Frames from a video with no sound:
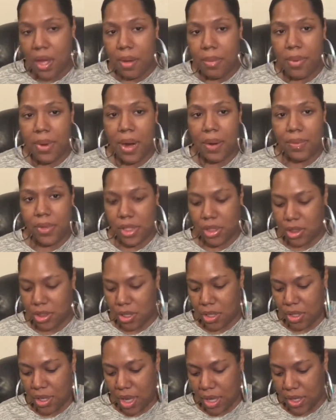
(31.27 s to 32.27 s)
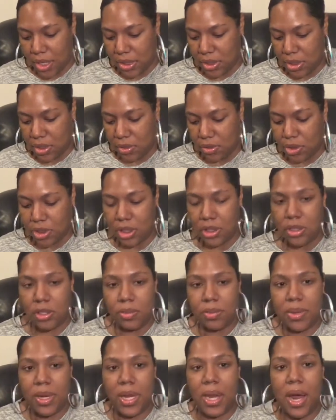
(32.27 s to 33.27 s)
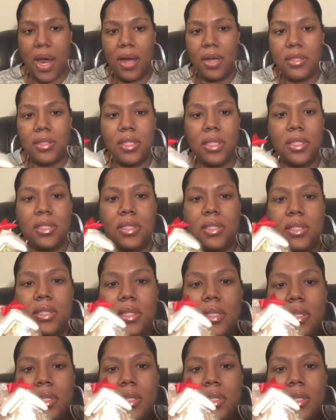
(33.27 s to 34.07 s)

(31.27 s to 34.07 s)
But I want to show y'all these little gingerbread houses.